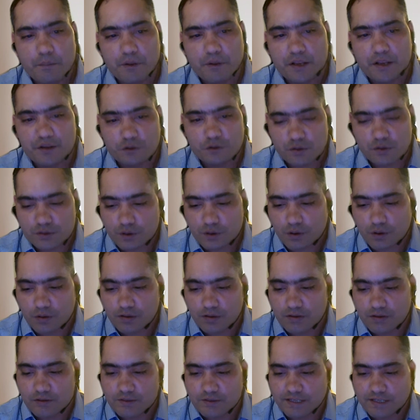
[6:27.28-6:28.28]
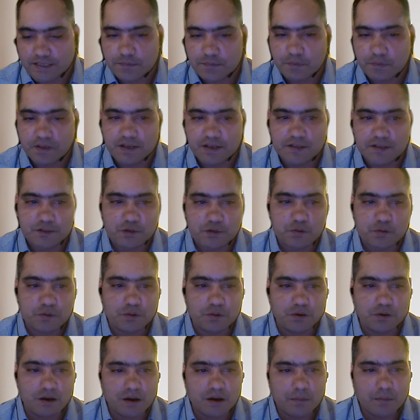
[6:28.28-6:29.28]
bring those all those experience
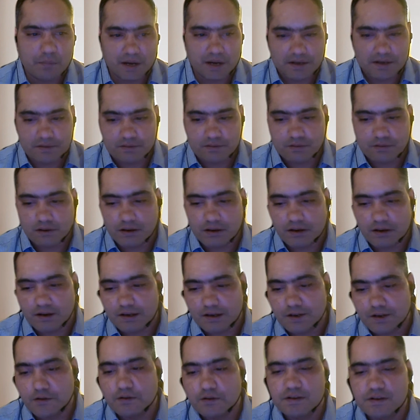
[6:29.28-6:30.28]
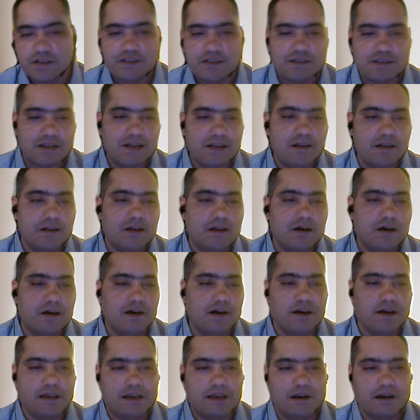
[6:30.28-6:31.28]
to my digital
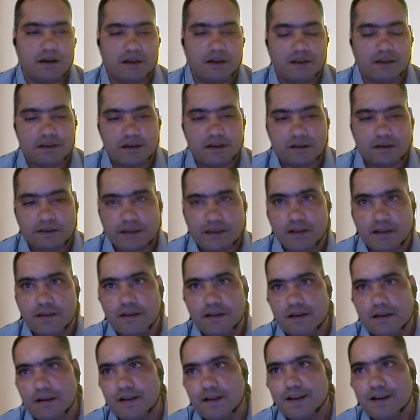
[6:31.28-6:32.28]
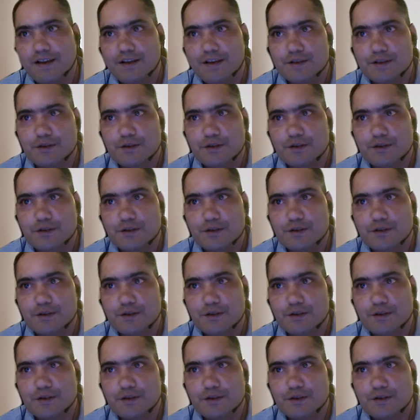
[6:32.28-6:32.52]
career.